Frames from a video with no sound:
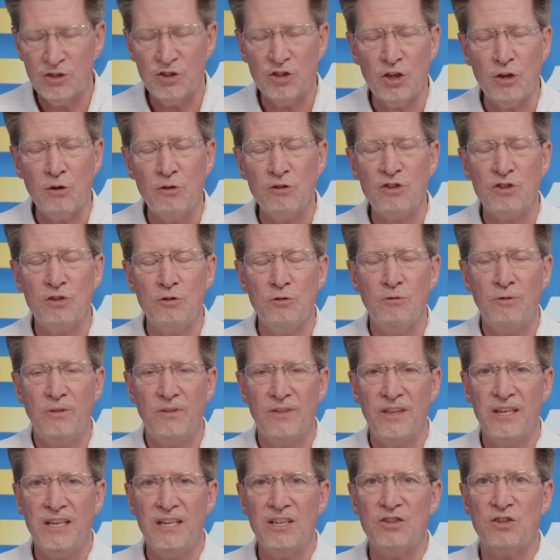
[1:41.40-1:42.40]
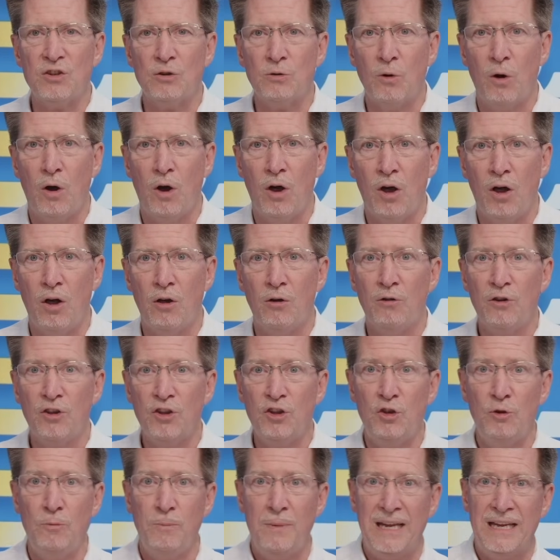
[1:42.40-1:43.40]
it shows you these are all
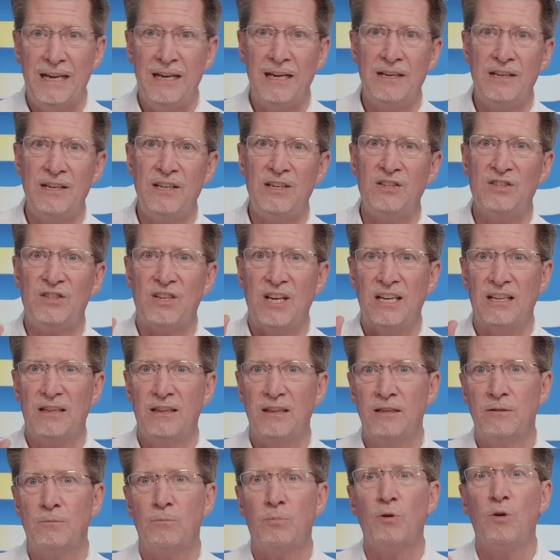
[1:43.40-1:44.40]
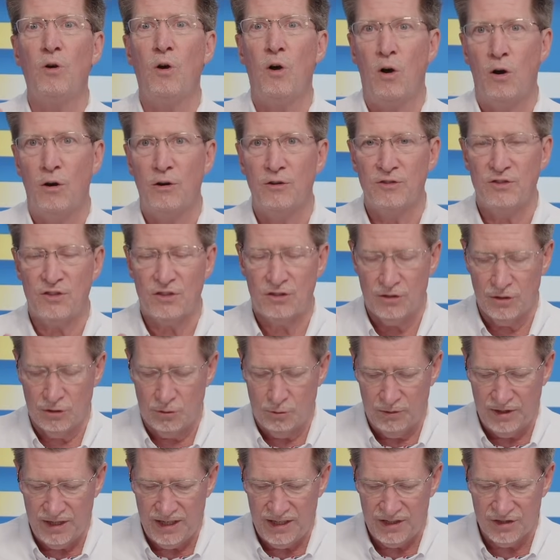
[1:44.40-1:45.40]
humanities and liberal arts
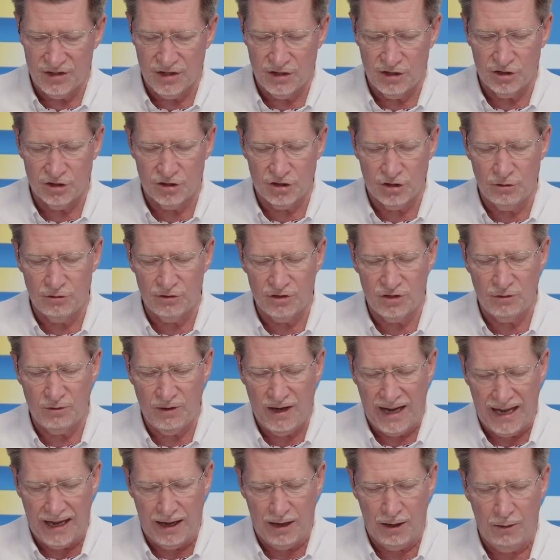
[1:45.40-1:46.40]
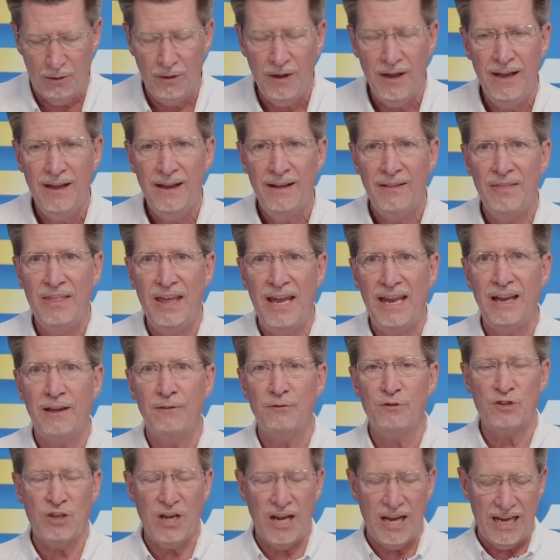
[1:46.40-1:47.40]
degrees, and it shows you how they
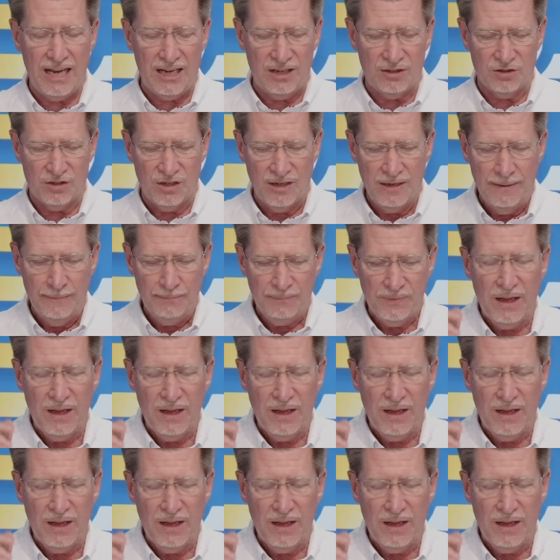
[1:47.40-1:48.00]
have changed.